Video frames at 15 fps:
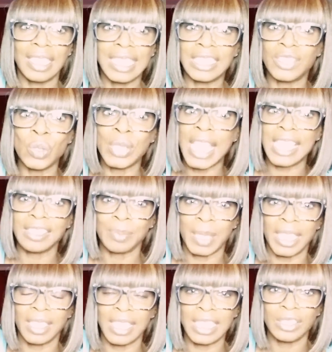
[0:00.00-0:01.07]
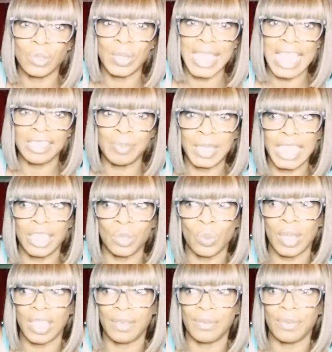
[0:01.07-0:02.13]
It's orgasmic. It's orgasmic in a
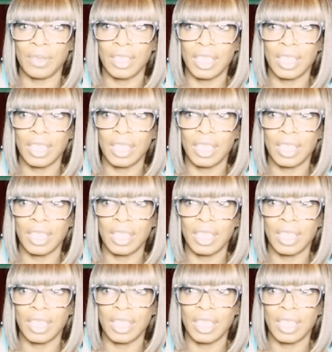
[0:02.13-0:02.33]
way of